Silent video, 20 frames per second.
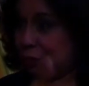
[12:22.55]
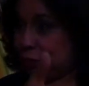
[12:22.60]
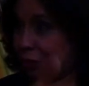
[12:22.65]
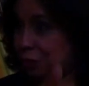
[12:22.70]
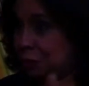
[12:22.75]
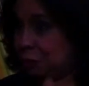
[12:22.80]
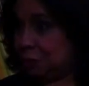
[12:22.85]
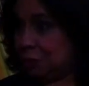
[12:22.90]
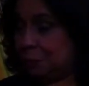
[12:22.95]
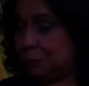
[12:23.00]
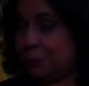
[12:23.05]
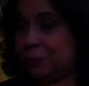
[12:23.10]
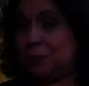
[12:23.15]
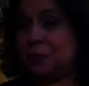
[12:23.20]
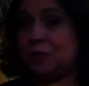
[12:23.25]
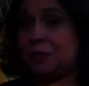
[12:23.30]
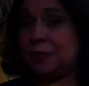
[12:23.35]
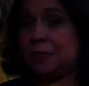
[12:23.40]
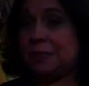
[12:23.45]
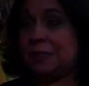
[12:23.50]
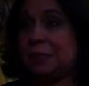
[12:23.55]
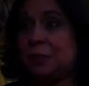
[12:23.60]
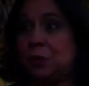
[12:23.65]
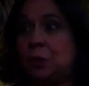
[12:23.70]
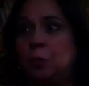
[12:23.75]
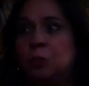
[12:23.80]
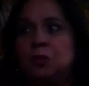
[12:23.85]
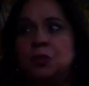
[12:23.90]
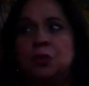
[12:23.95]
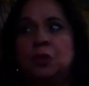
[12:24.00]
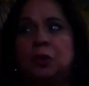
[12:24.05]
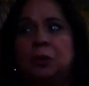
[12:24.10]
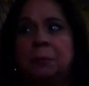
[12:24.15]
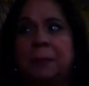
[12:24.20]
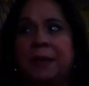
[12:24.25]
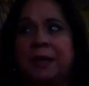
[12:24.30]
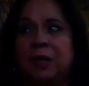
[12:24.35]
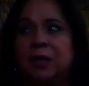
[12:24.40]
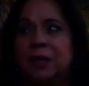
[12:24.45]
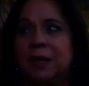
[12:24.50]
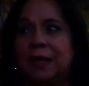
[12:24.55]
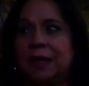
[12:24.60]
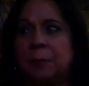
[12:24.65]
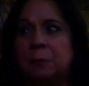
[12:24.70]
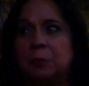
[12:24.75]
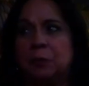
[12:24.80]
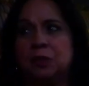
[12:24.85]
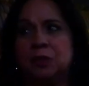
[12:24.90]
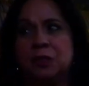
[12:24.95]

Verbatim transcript: She knew the person. She says, you know, would you cut my hair like a boy?